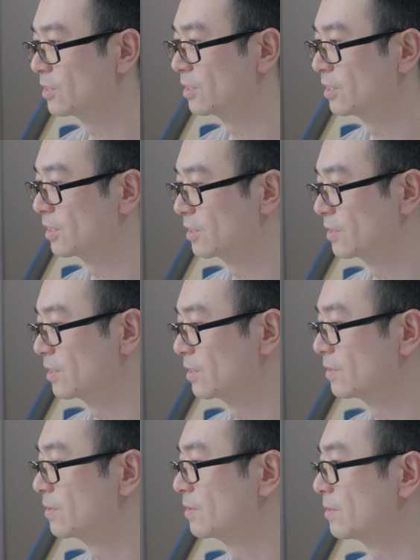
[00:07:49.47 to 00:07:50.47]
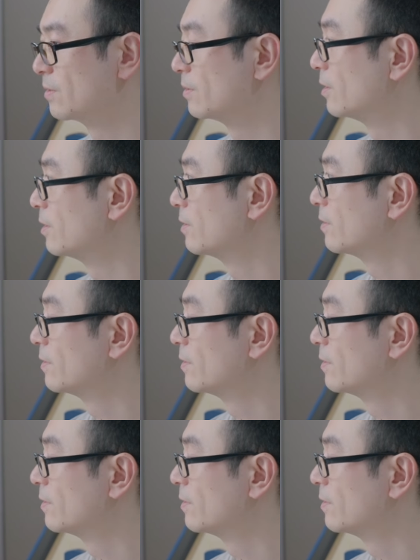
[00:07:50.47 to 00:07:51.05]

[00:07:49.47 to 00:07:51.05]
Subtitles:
didn't exist, right?